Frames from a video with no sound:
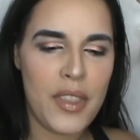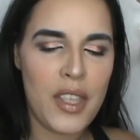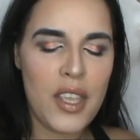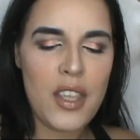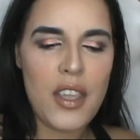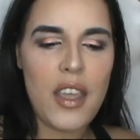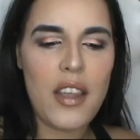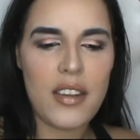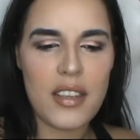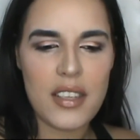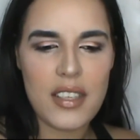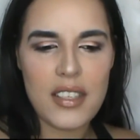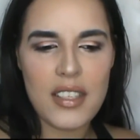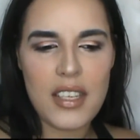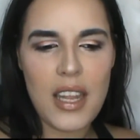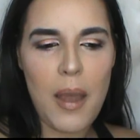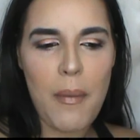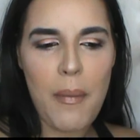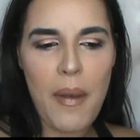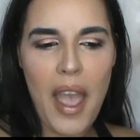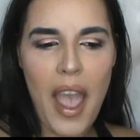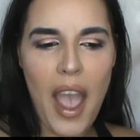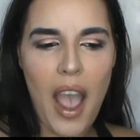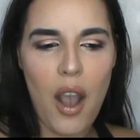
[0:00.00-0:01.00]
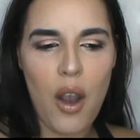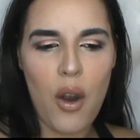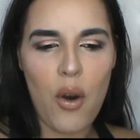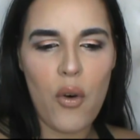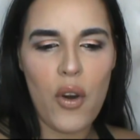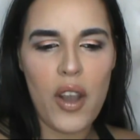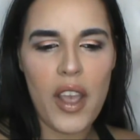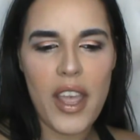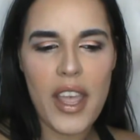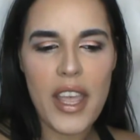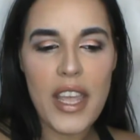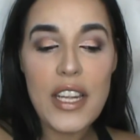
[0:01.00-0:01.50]
you have to step
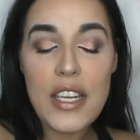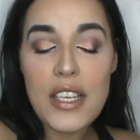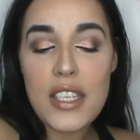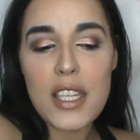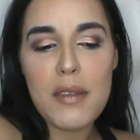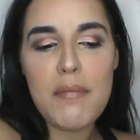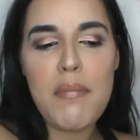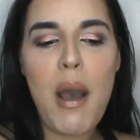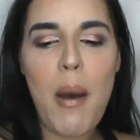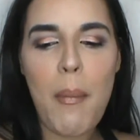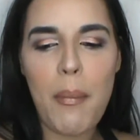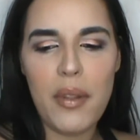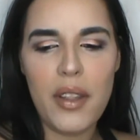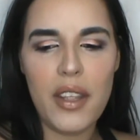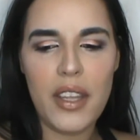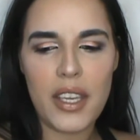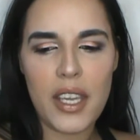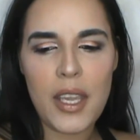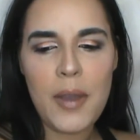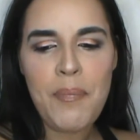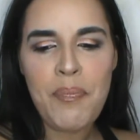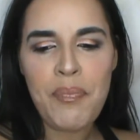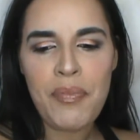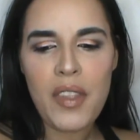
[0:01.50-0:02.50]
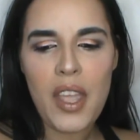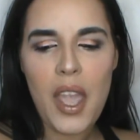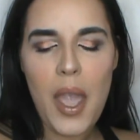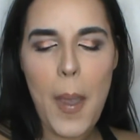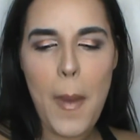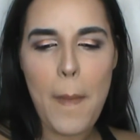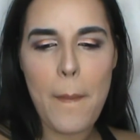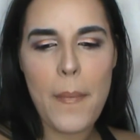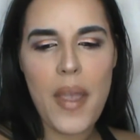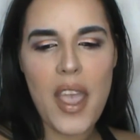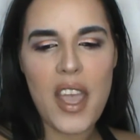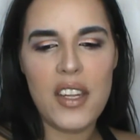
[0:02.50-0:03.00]
out into the public
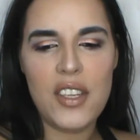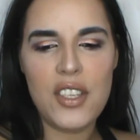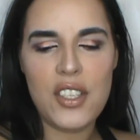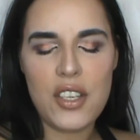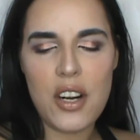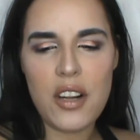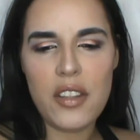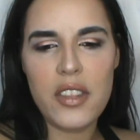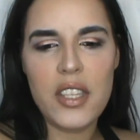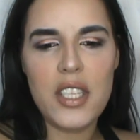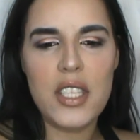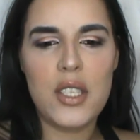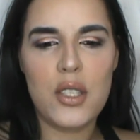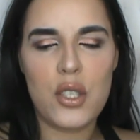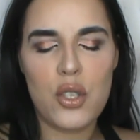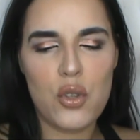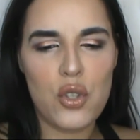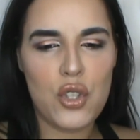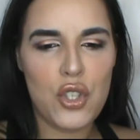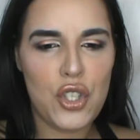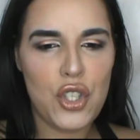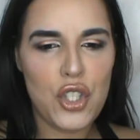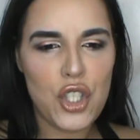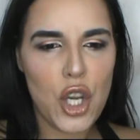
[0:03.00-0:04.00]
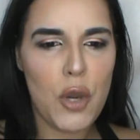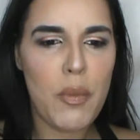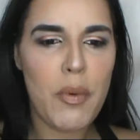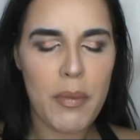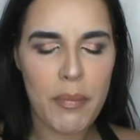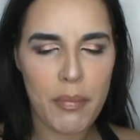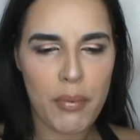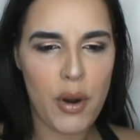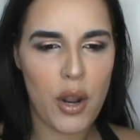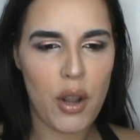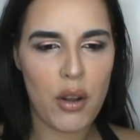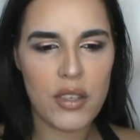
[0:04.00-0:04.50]
and start this
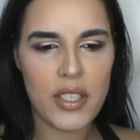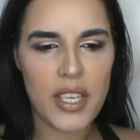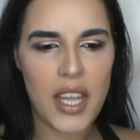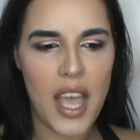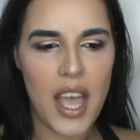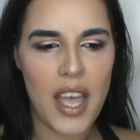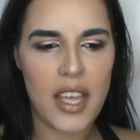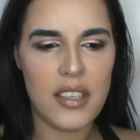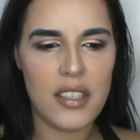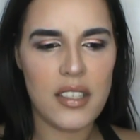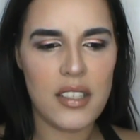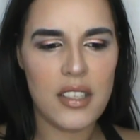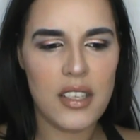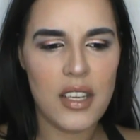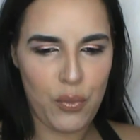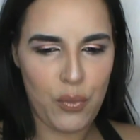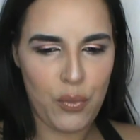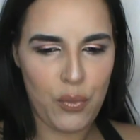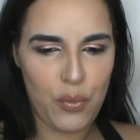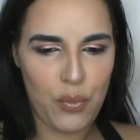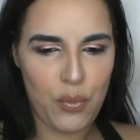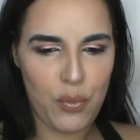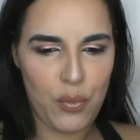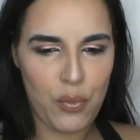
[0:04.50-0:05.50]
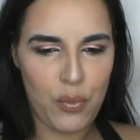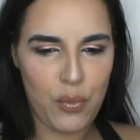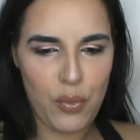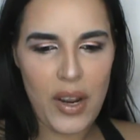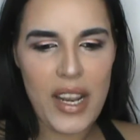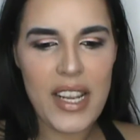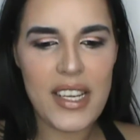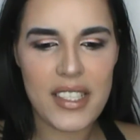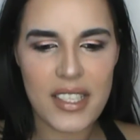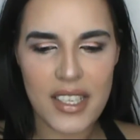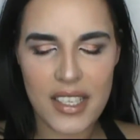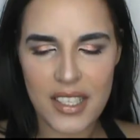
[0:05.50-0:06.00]
stupid protest with
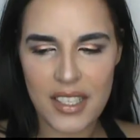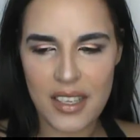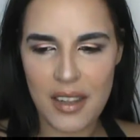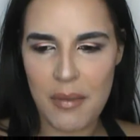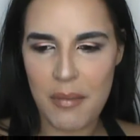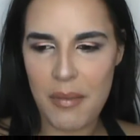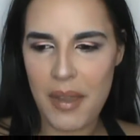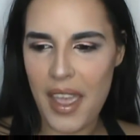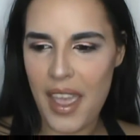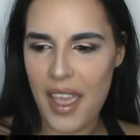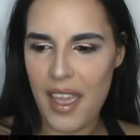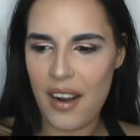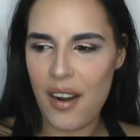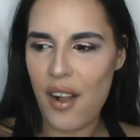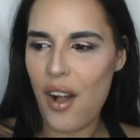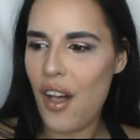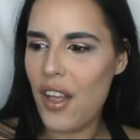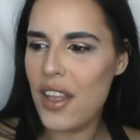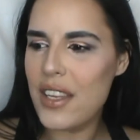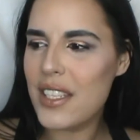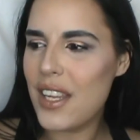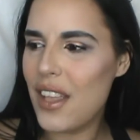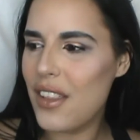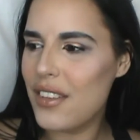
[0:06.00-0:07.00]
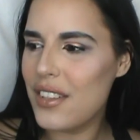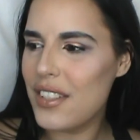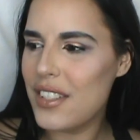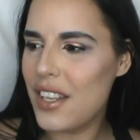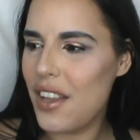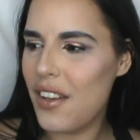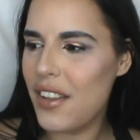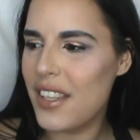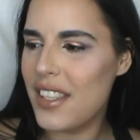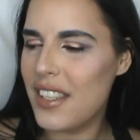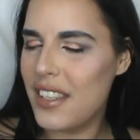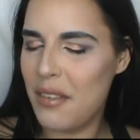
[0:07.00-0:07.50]
racism and all this other
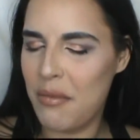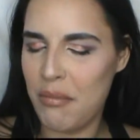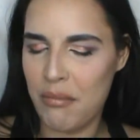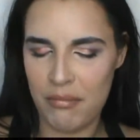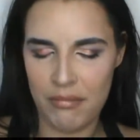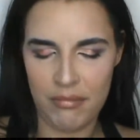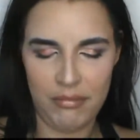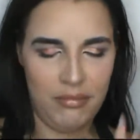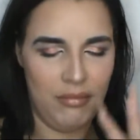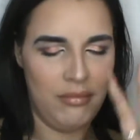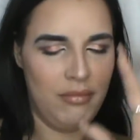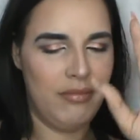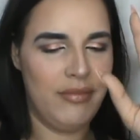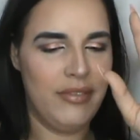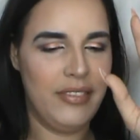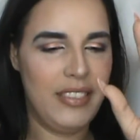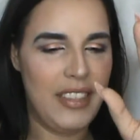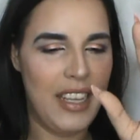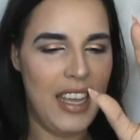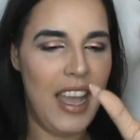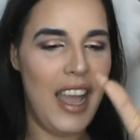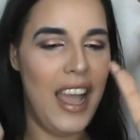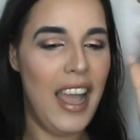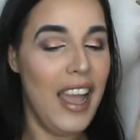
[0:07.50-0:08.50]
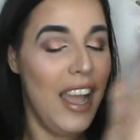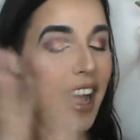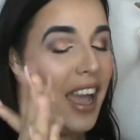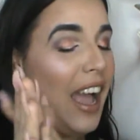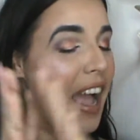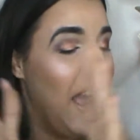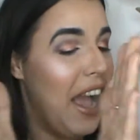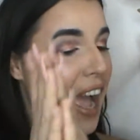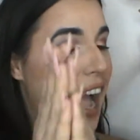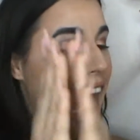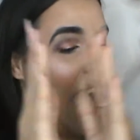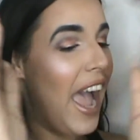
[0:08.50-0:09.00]
stuff? Nah,
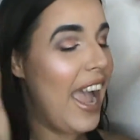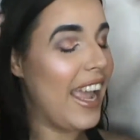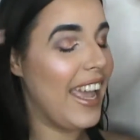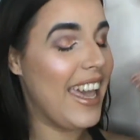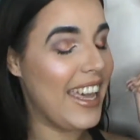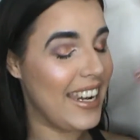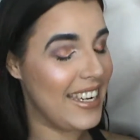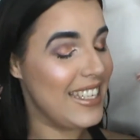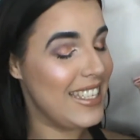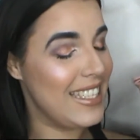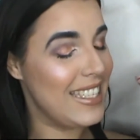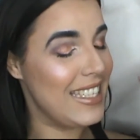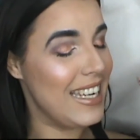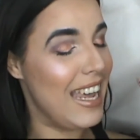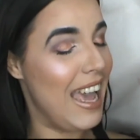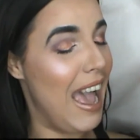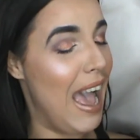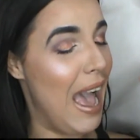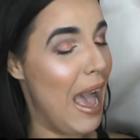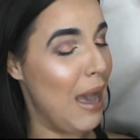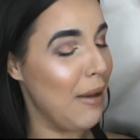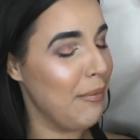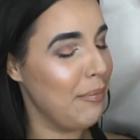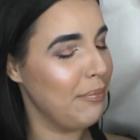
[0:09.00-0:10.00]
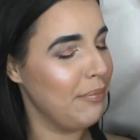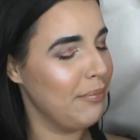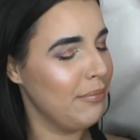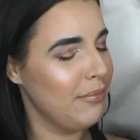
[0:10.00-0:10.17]
I gotta stop.